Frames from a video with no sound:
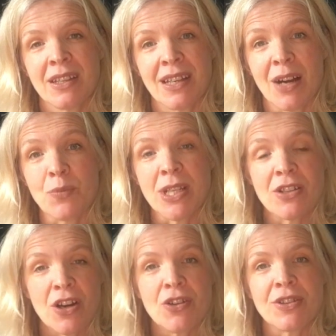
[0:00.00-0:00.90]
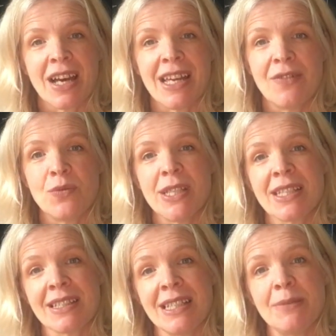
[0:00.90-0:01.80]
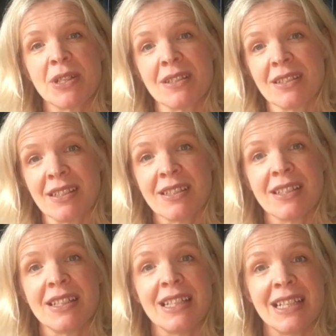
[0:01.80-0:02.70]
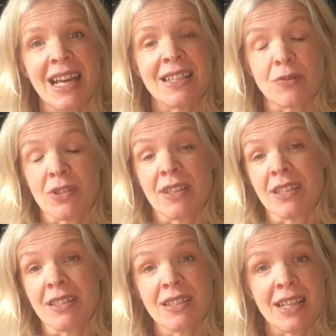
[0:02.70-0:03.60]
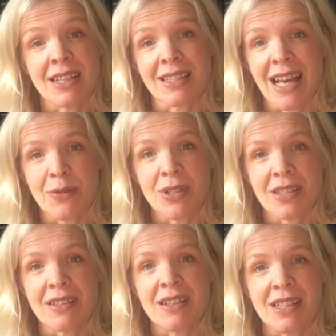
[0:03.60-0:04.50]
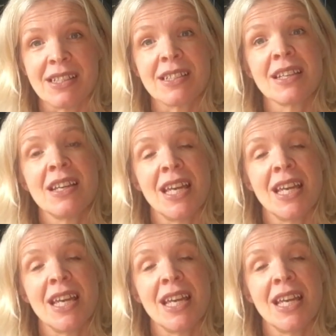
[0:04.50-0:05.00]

And we know that if we sleep consistently less than 6 hours a night,